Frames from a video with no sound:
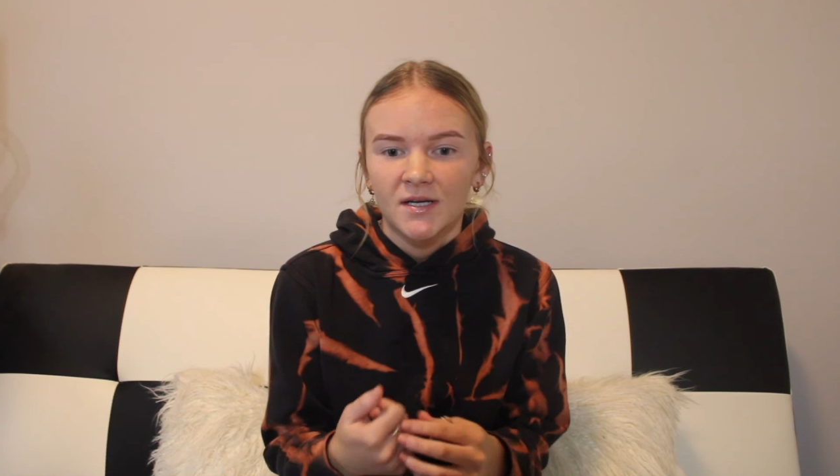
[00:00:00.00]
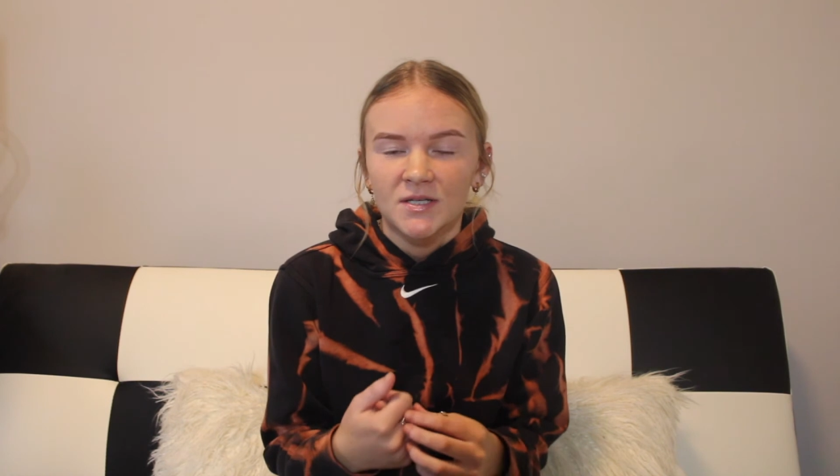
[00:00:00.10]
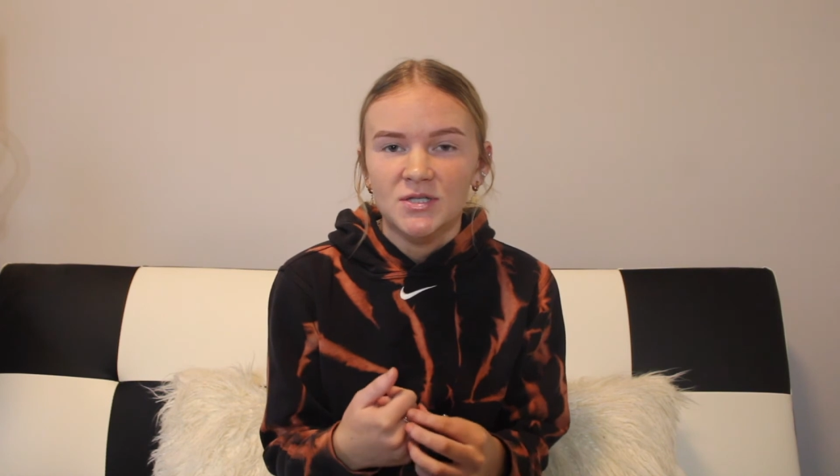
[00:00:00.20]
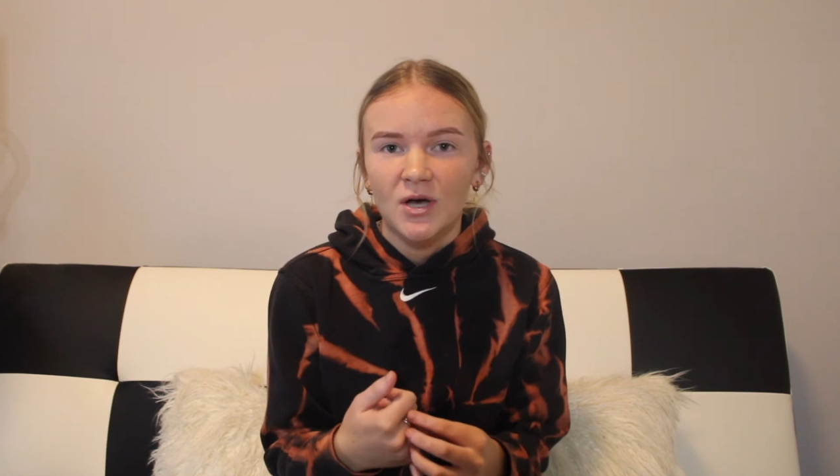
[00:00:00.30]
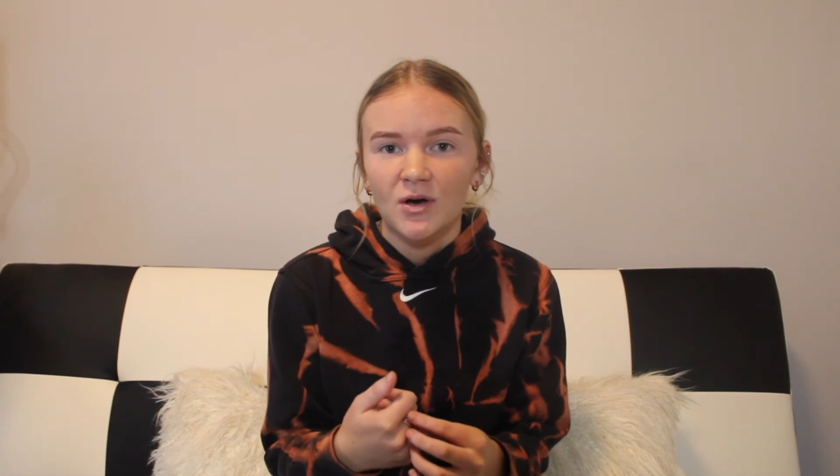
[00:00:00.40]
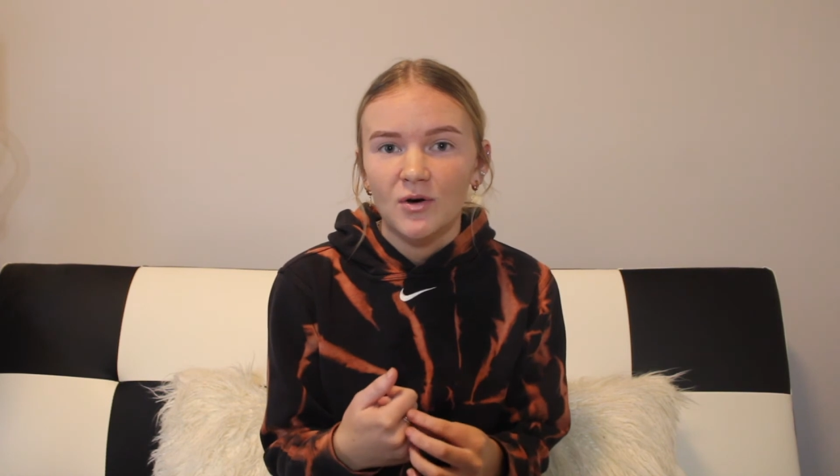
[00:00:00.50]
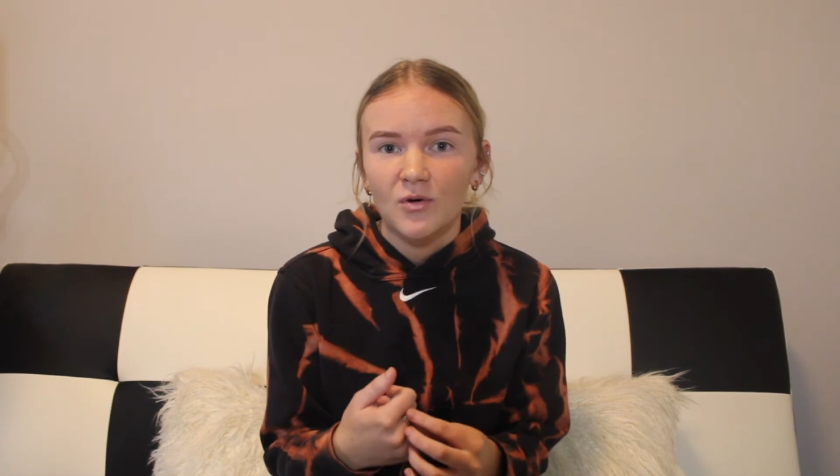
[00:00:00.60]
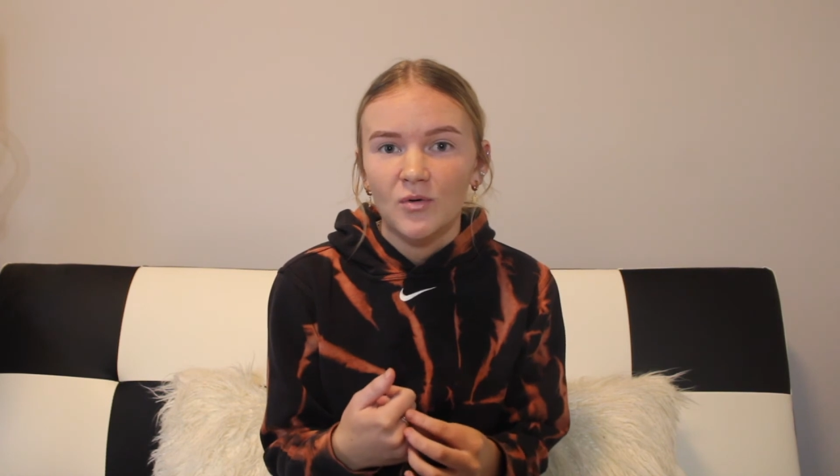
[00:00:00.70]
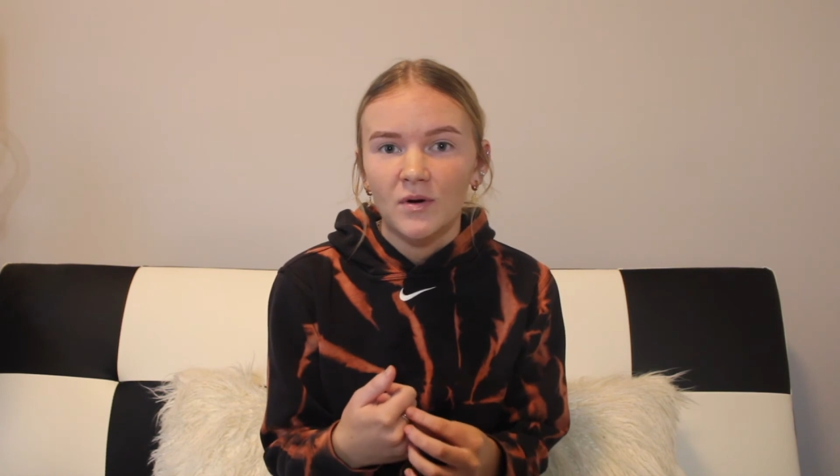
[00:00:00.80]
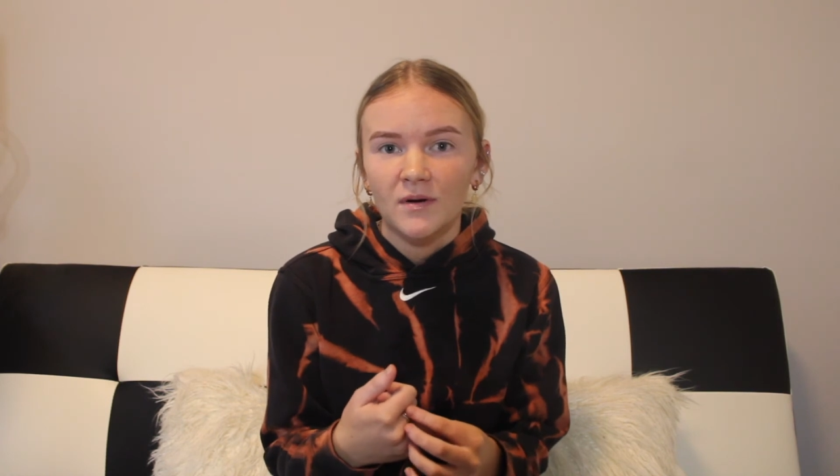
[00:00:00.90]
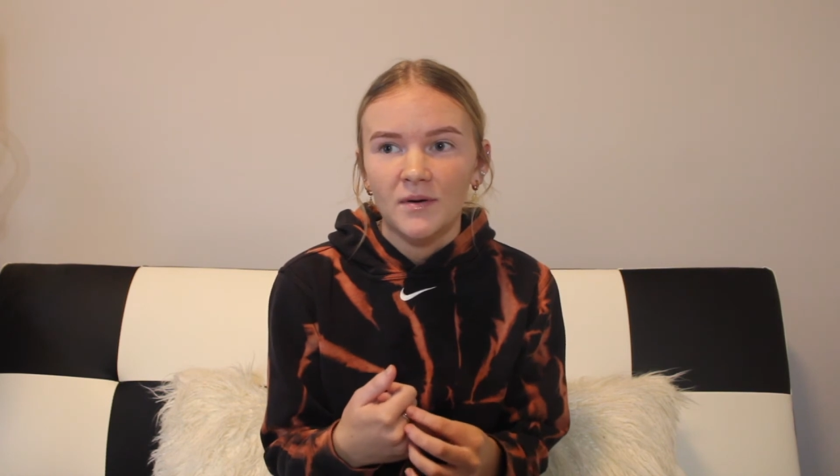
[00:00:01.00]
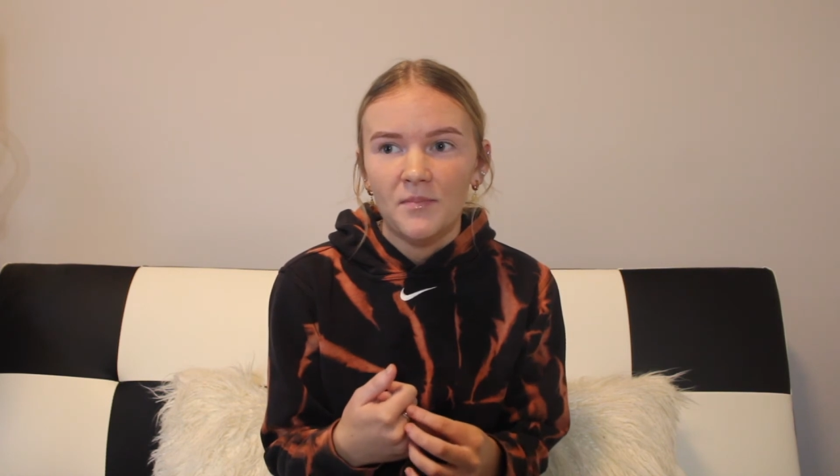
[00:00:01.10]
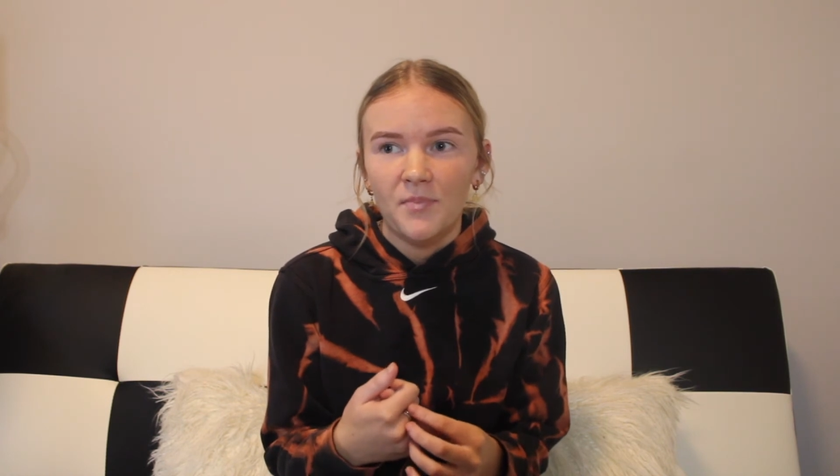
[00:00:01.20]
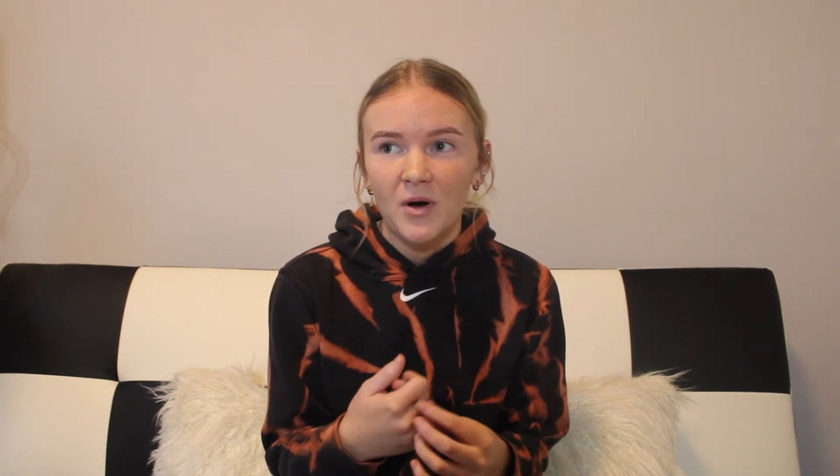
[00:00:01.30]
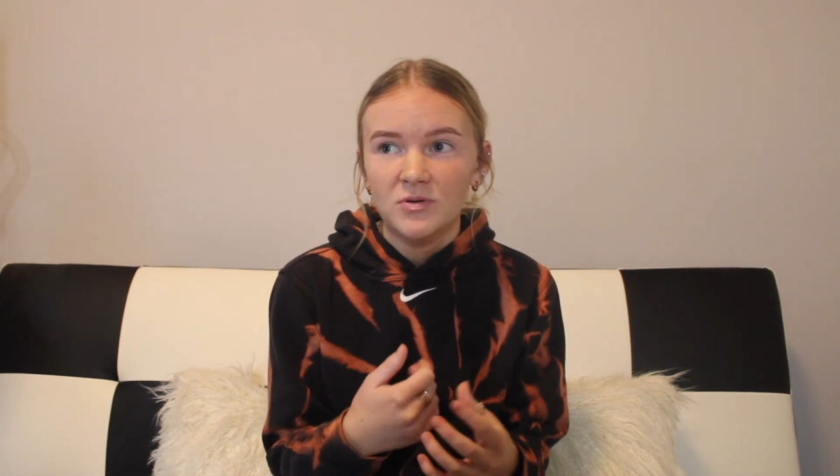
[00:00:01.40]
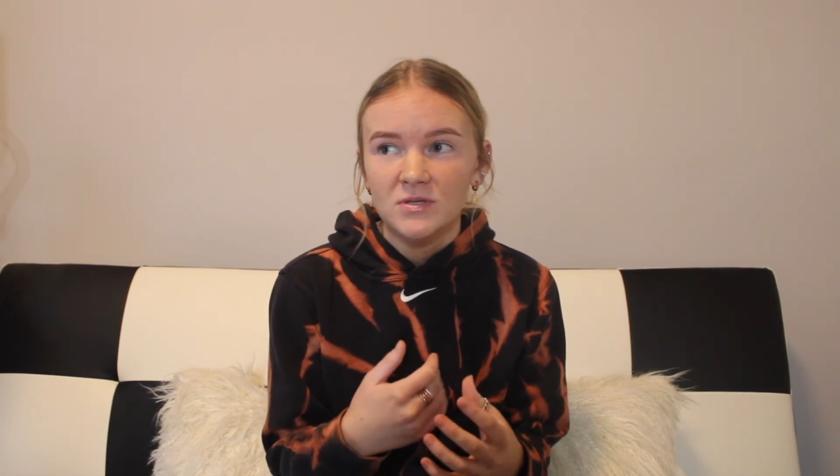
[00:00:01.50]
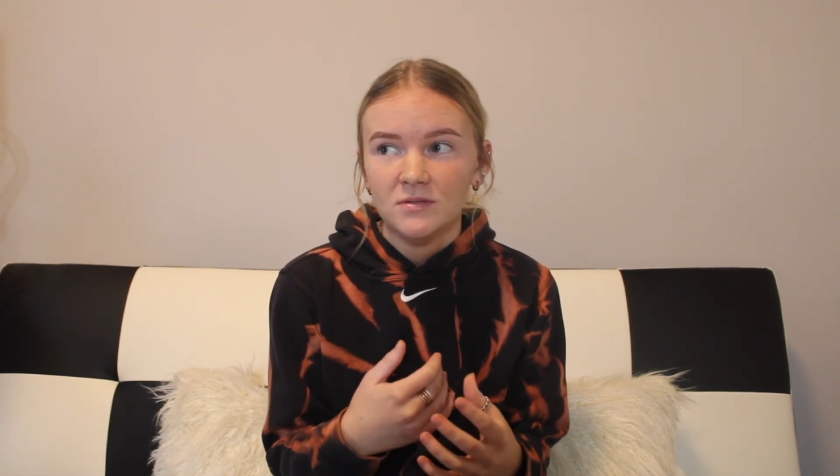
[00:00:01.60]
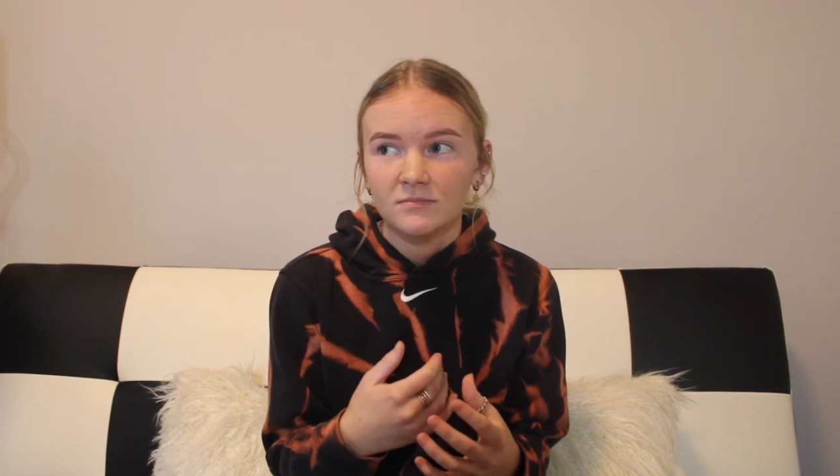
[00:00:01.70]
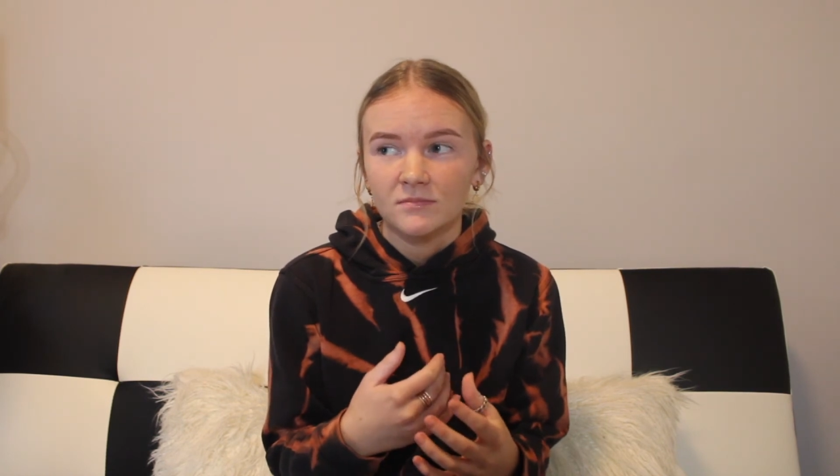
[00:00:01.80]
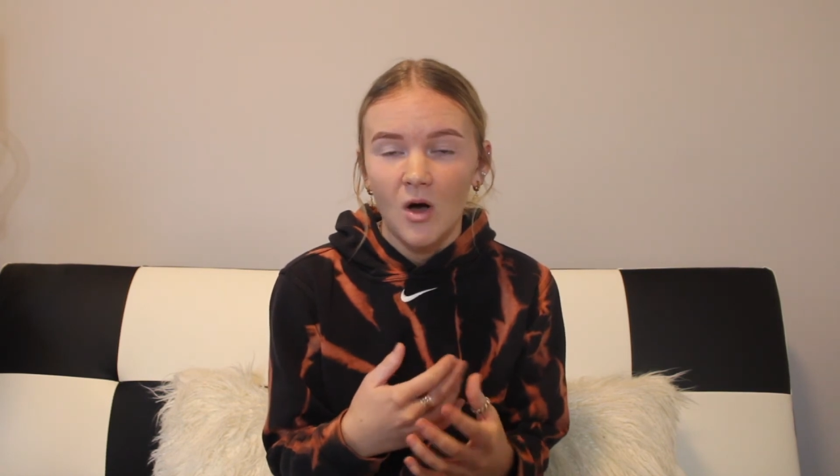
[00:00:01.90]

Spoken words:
So post